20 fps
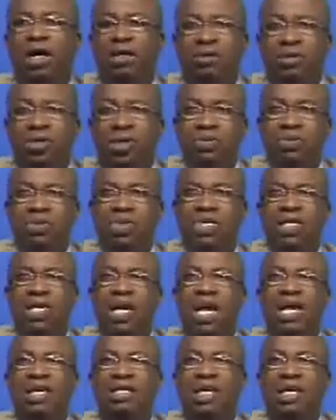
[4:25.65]
So they bring
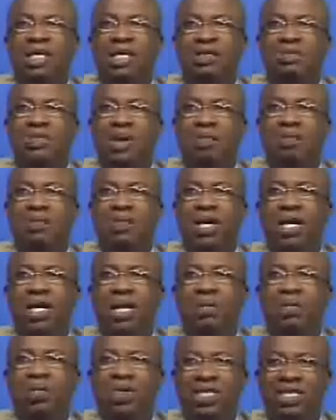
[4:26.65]
the eggs and the sperm
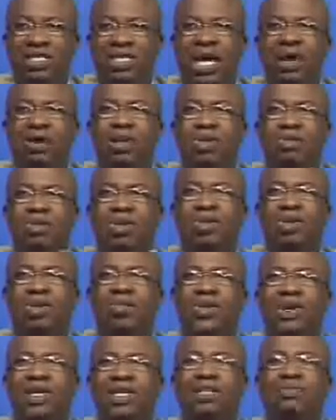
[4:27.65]
together. But this can only be
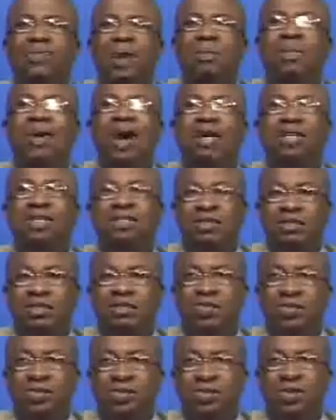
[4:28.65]
done when the sperm count is
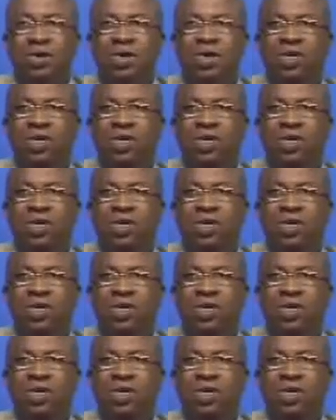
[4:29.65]
good.